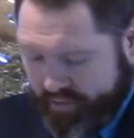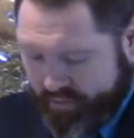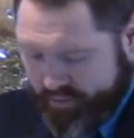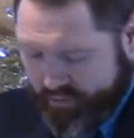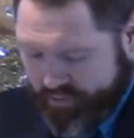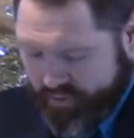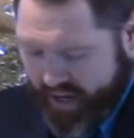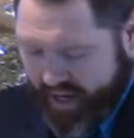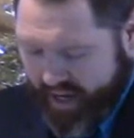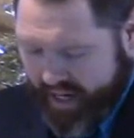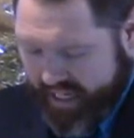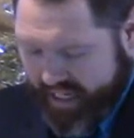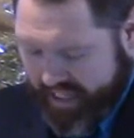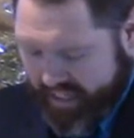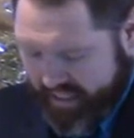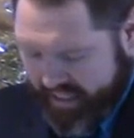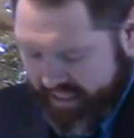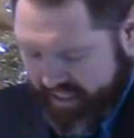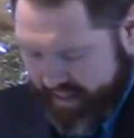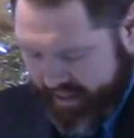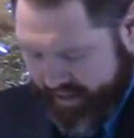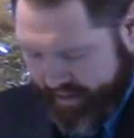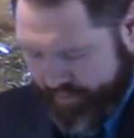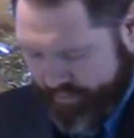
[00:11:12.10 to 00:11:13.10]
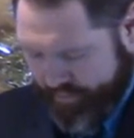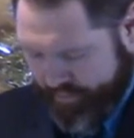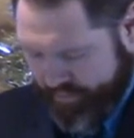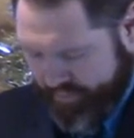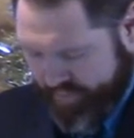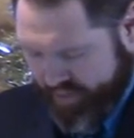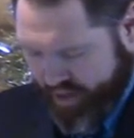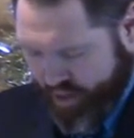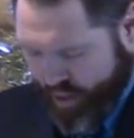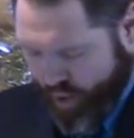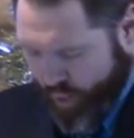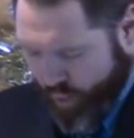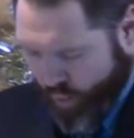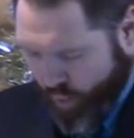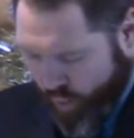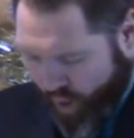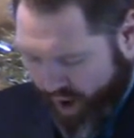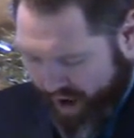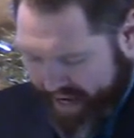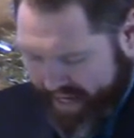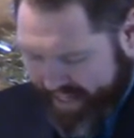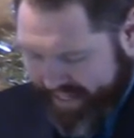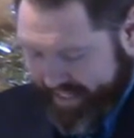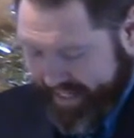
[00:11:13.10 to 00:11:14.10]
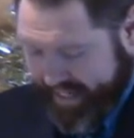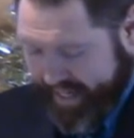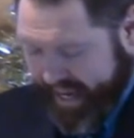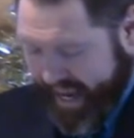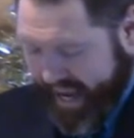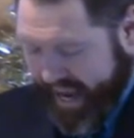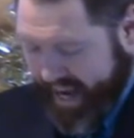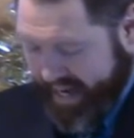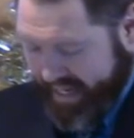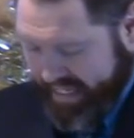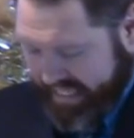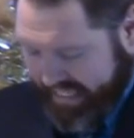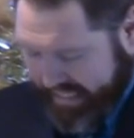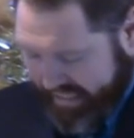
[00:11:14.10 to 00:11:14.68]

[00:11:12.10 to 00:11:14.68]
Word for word: fine linen, white and